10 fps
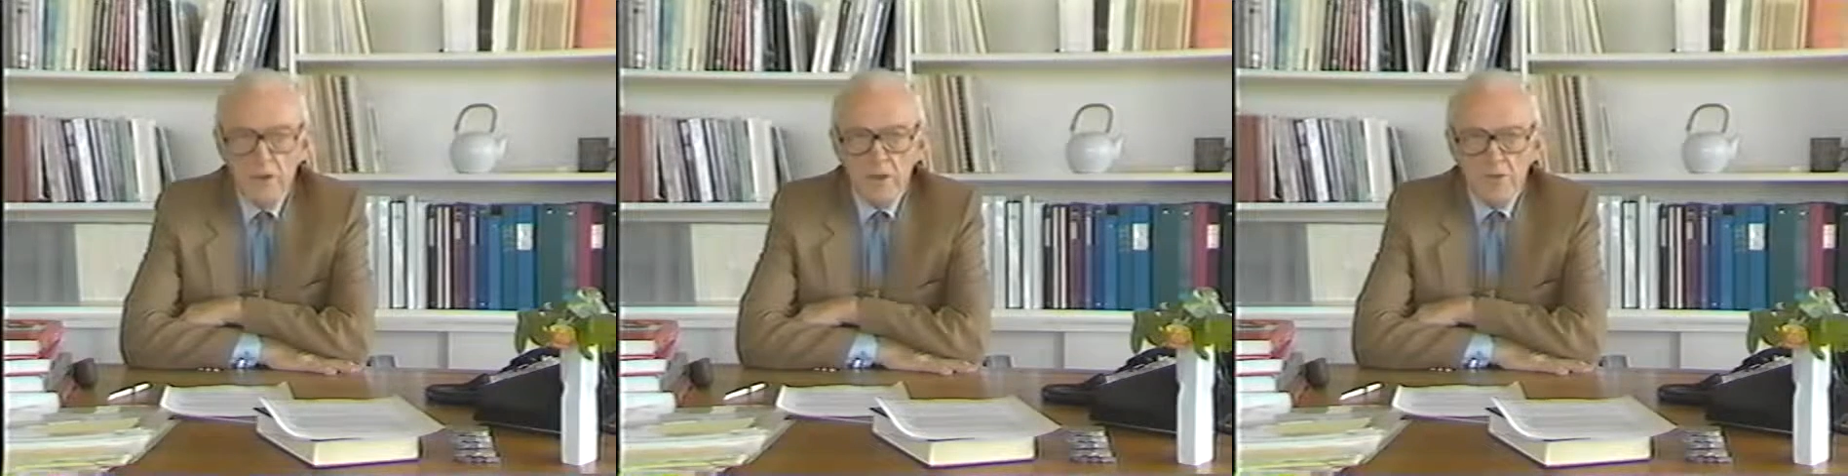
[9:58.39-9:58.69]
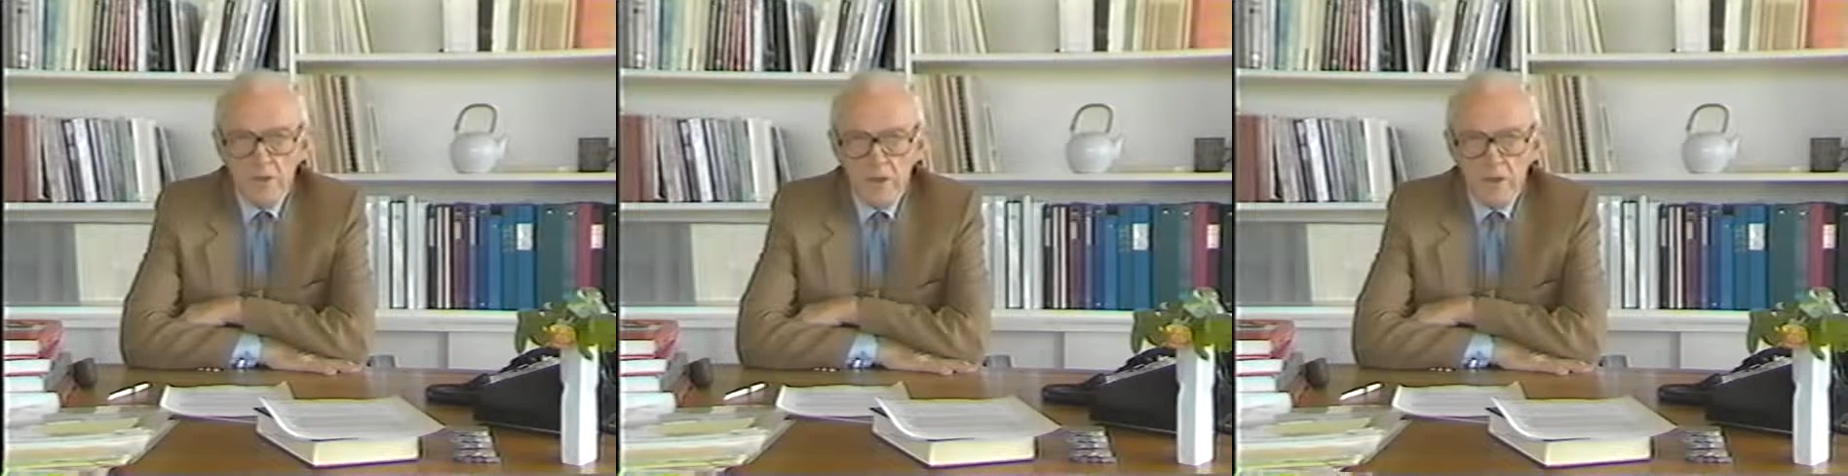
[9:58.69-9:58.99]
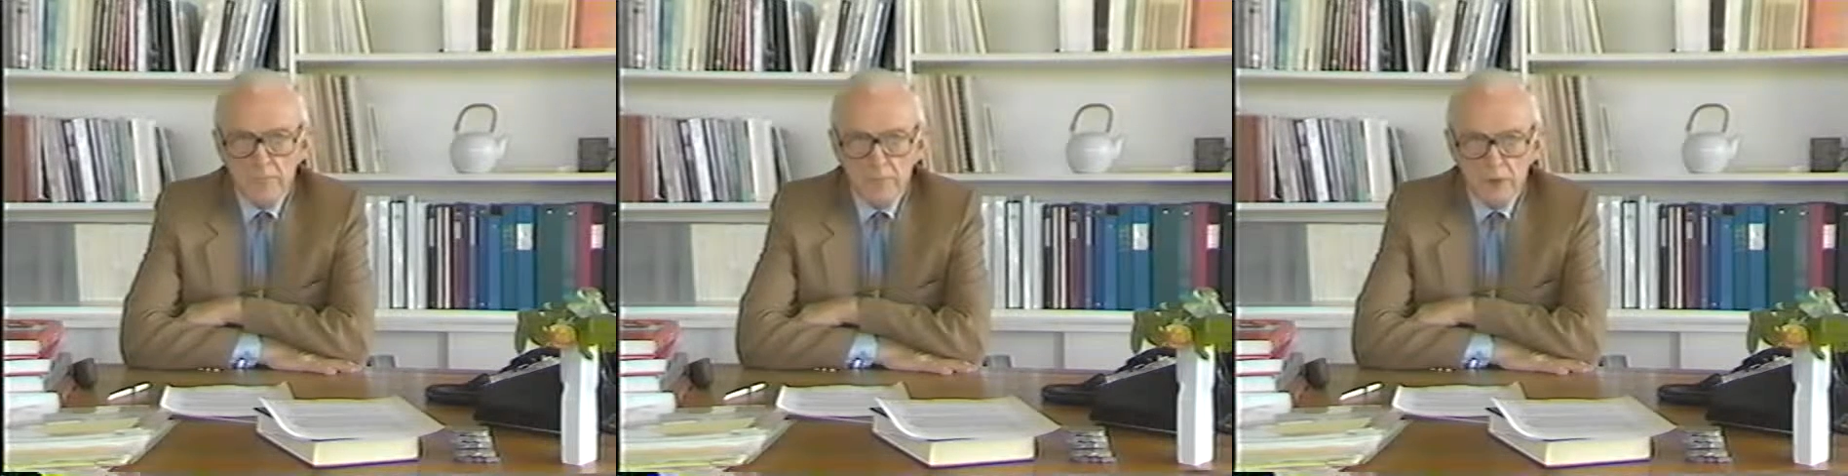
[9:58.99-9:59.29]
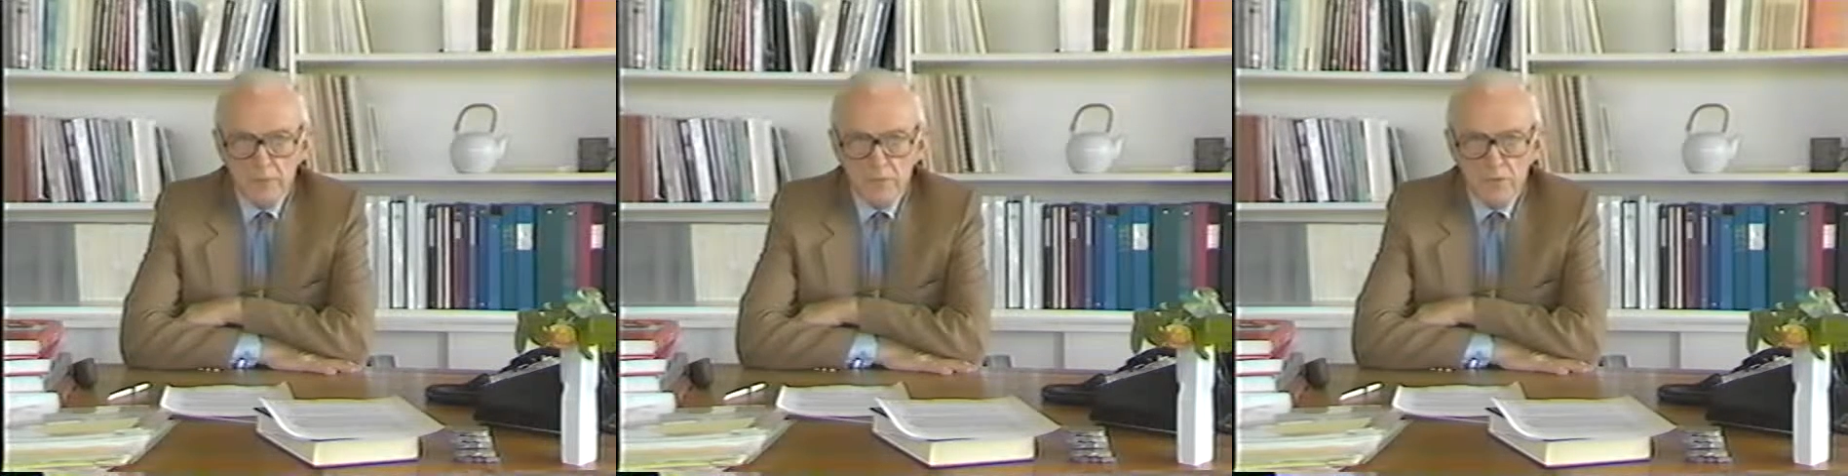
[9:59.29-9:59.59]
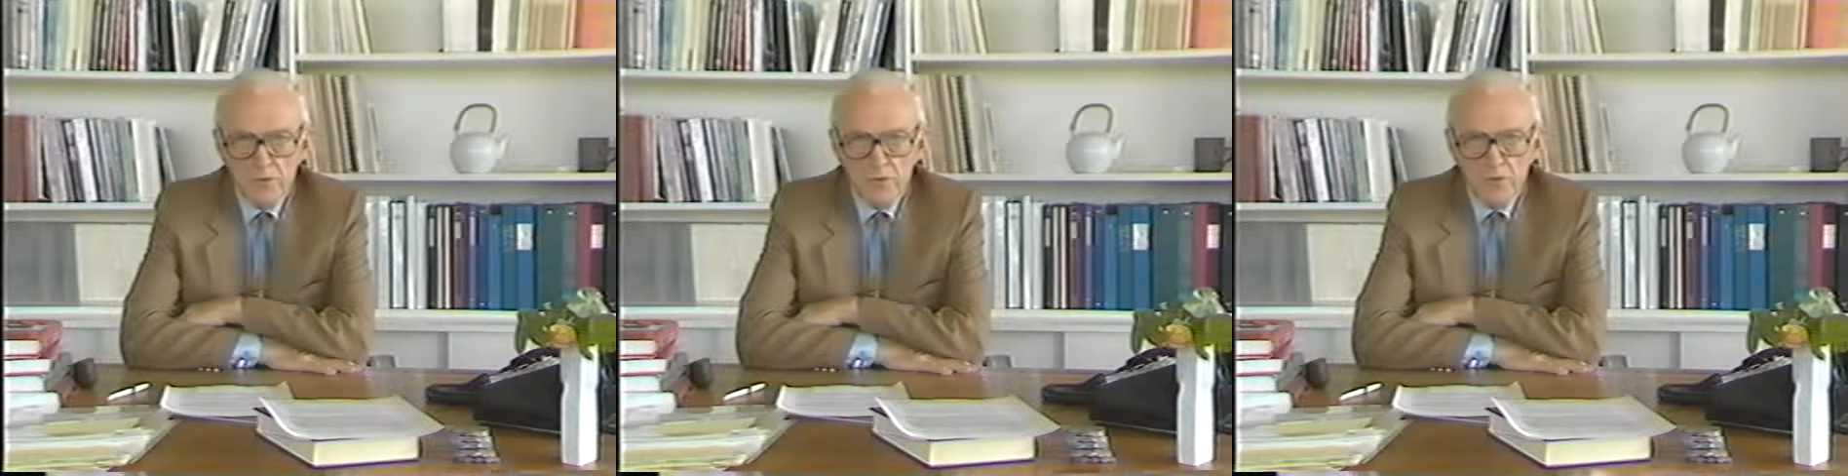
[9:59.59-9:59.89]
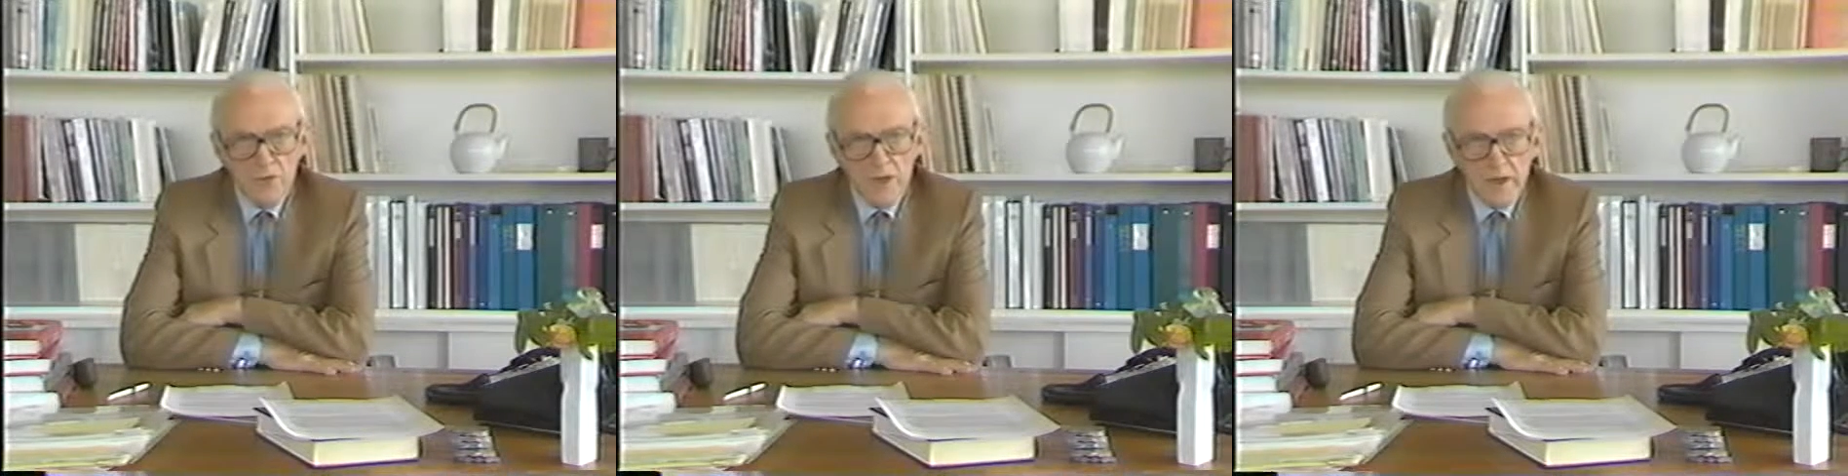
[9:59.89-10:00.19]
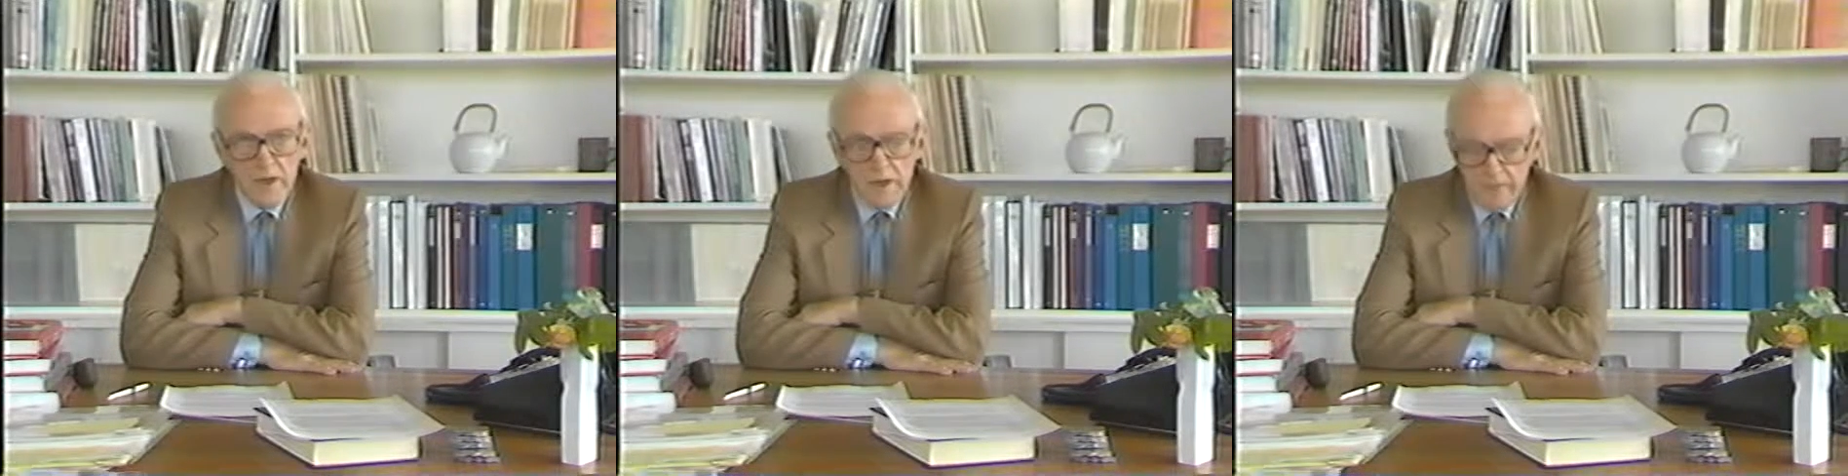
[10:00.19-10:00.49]
underlying problems of
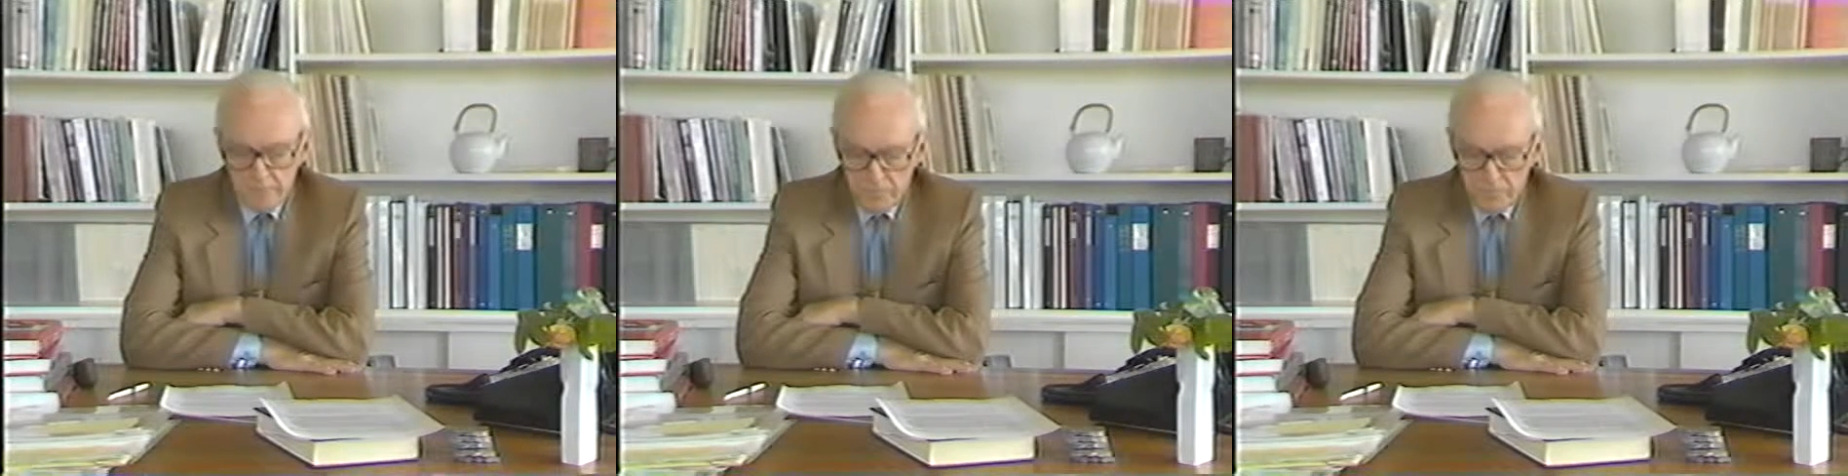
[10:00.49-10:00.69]
society.